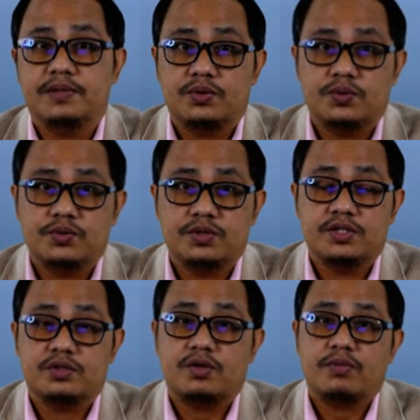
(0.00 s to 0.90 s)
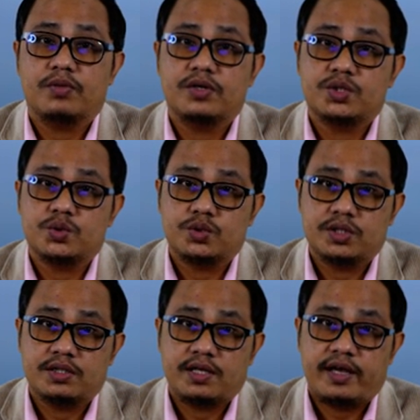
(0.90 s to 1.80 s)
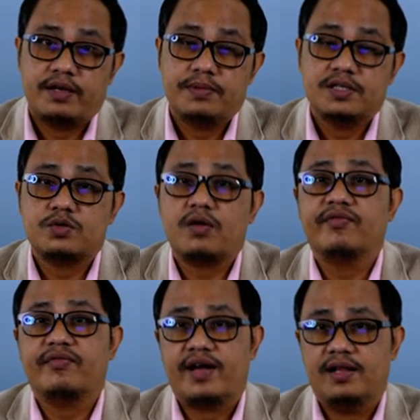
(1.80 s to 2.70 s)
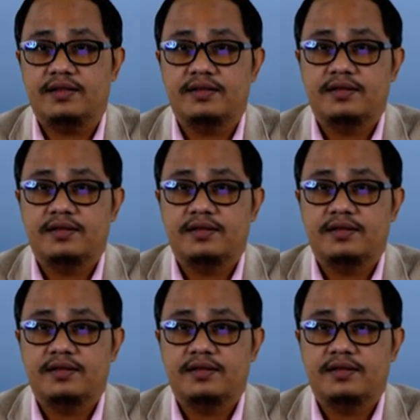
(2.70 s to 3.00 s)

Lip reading: because the stock flow resources can be stockpiled,